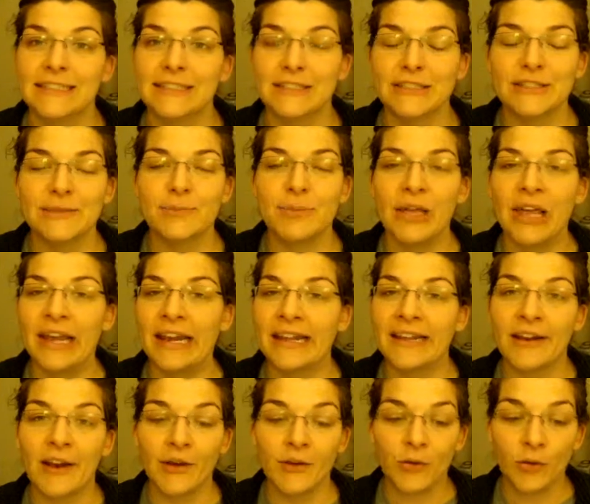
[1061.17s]
just being
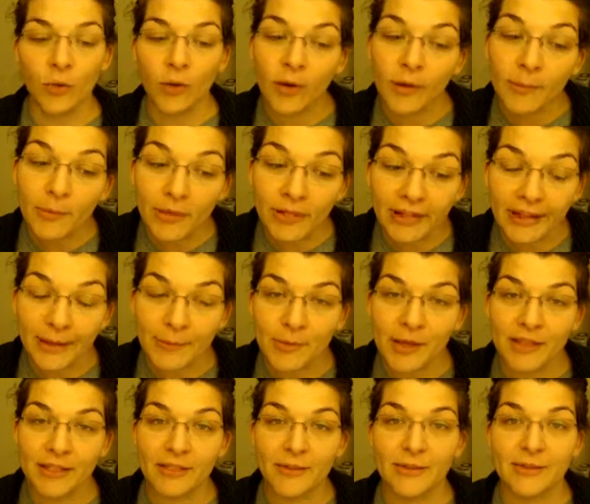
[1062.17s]
an adorable
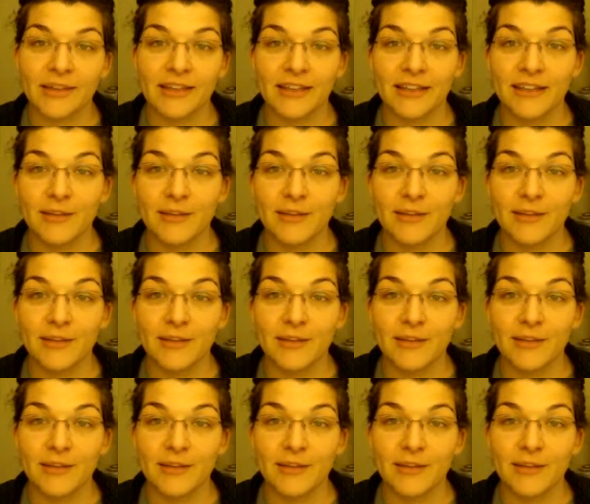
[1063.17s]
8-month-old.